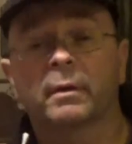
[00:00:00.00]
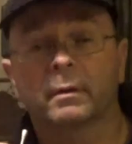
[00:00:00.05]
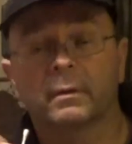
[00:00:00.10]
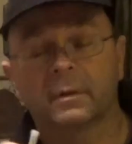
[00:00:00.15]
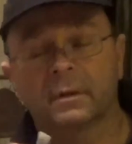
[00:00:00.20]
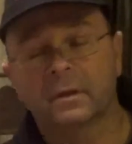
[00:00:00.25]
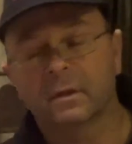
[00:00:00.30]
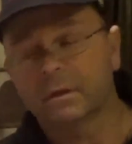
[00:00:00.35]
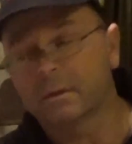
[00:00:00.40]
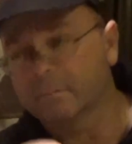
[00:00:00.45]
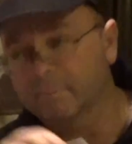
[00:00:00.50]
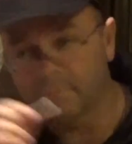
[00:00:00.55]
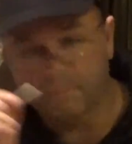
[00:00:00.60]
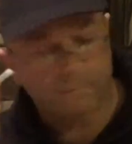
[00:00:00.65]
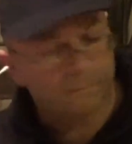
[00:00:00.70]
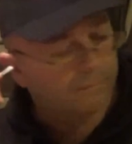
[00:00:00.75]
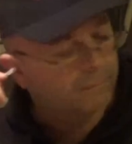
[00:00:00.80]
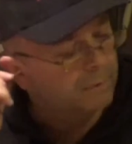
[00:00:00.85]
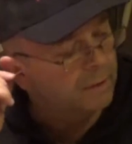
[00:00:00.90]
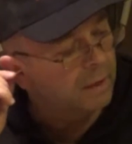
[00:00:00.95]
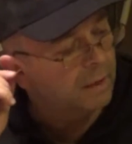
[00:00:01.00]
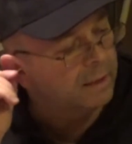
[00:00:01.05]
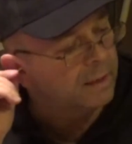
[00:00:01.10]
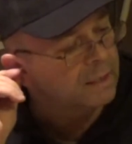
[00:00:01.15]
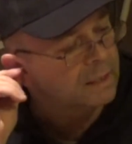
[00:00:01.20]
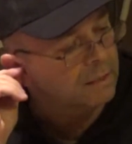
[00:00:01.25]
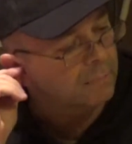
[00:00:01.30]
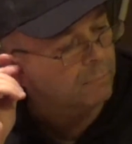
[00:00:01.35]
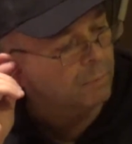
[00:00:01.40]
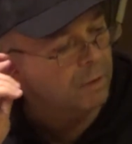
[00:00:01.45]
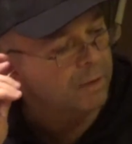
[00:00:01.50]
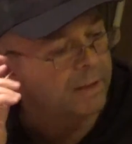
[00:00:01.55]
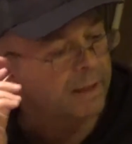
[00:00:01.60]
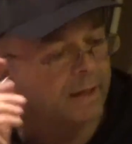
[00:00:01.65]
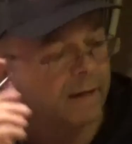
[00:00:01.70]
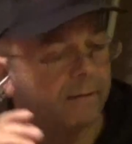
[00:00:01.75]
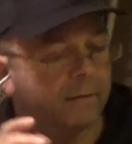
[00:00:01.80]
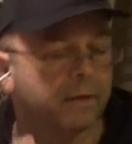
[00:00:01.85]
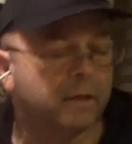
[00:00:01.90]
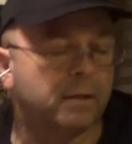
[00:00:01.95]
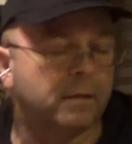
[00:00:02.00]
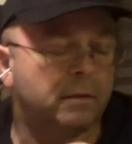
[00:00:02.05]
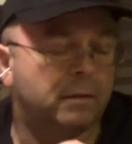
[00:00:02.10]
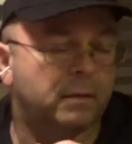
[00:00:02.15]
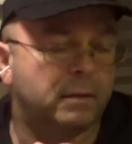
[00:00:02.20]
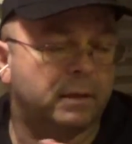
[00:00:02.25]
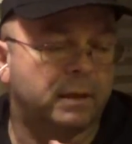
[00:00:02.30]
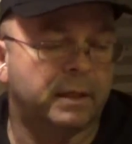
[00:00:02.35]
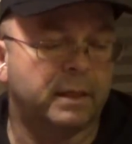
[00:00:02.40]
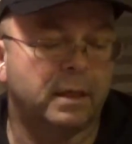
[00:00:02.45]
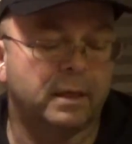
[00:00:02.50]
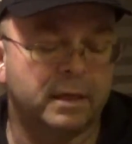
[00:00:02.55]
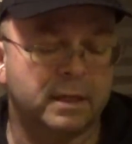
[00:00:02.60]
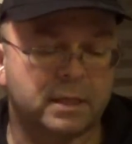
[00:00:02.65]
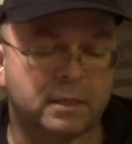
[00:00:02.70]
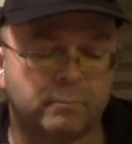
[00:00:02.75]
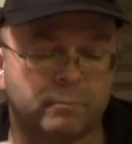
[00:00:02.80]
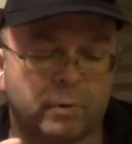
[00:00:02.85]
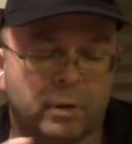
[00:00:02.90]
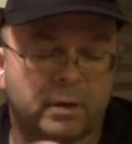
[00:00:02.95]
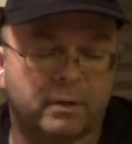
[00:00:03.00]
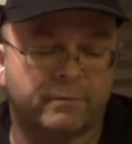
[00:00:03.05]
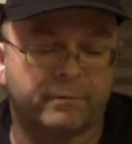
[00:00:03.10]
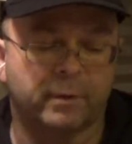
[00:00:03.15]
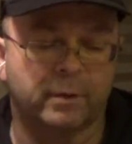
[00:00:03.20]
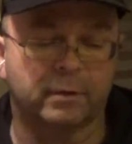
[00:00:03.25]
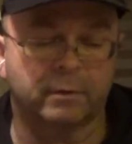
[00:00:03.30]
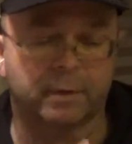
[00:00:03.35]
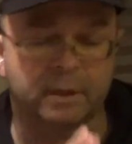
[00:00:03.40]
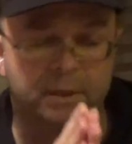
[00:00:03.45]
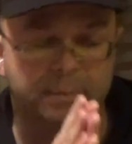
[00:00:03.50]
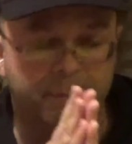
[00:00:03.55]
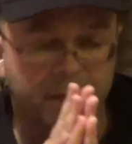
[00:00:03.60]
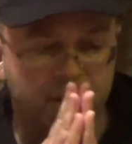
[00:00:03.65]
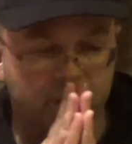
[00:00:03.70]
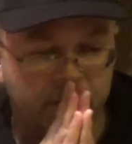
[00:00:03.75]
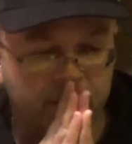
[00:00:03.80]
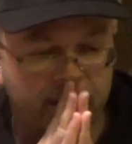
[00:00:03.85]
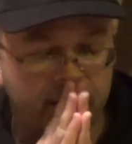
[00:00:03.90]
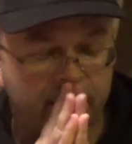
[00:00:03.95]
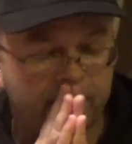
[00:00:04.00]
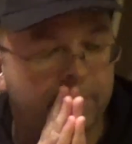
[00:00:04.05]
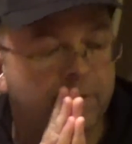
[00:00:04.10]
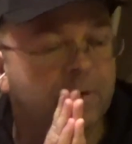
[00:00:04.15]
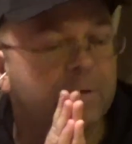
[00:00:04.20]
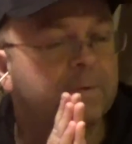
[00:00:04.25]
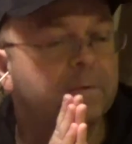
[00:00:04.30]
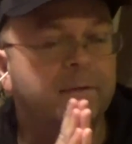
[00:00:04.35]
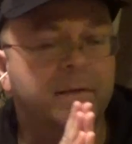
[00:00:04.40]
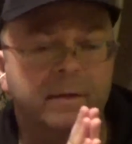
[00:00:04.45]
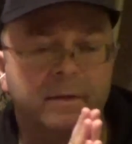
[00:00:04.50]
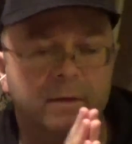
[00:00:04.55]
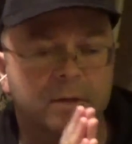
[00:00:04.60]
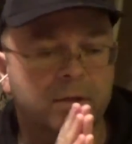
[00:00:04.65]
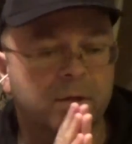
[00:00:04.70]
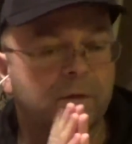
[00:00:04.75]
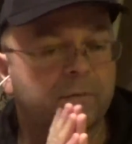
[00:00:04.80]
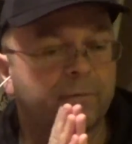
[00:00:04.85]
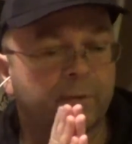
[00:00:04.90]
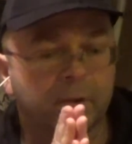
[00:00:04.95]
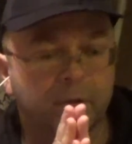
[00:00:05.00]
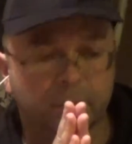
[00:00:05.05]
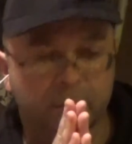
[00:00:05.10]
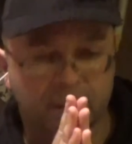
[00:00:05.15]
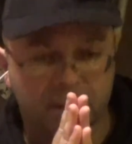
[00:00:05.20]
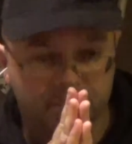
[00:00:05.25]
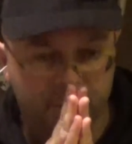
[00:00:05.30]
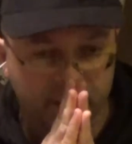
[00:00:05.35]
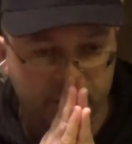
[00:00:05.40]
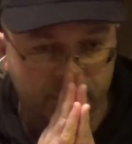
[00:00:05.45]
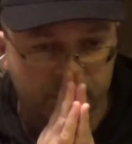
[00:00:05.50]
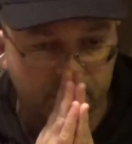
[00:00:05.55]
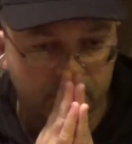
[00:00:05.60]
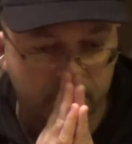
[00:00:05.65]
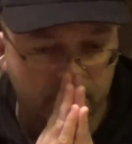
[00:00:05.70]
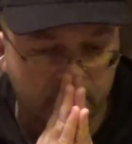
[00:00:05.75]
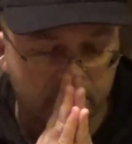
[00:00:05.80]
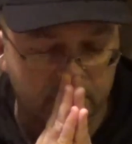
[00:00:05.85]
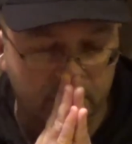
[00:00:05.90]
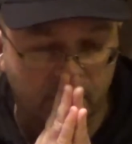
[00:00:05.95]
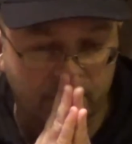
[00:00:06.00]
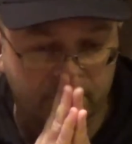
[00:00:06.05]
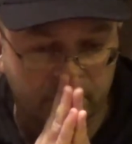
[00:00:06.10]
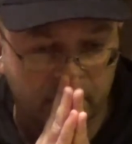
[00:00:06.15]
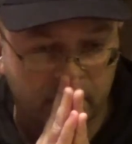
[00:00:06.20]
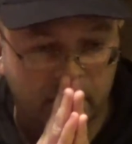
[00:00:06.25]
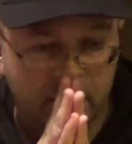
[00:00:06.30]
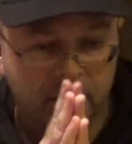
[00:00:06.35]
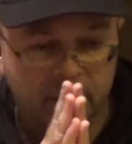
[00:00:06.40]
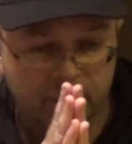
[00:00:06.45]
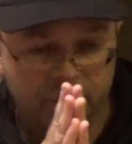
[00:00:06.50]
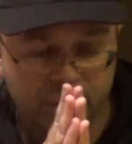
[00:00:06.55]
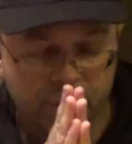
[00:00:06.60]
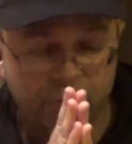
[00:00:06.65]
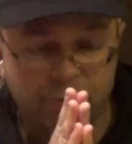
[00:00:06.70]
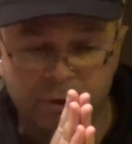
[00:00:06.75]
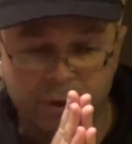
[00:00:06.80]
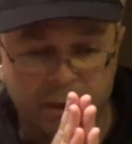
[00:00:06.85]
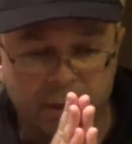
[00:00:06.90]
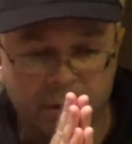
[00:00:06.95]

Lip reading: the gun isn't worth any. The gun isn't worth a further inspection. There's no further inspection. There's usually no